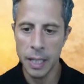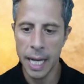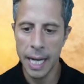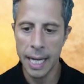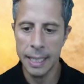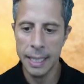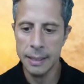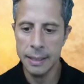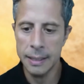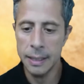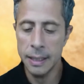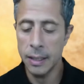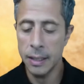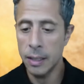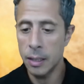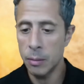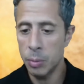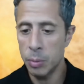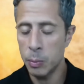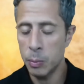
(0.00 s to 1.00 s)
And
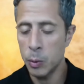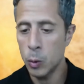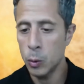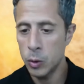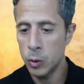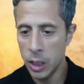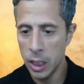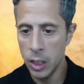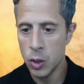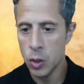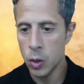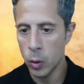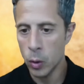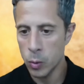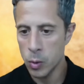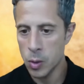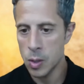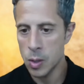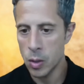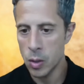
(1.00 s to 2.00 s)
the people who teach
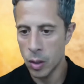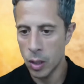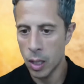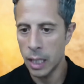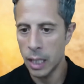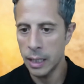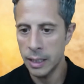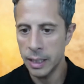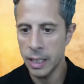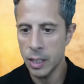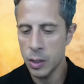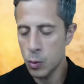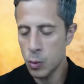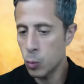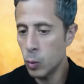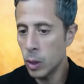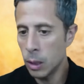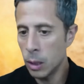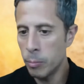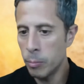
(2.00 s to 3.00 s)
those ideas
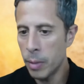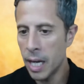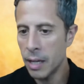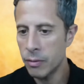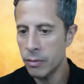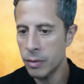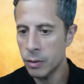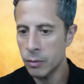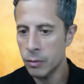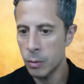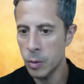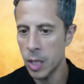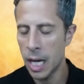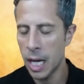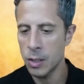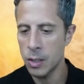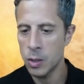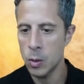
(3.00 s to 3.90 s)
will benefit from that.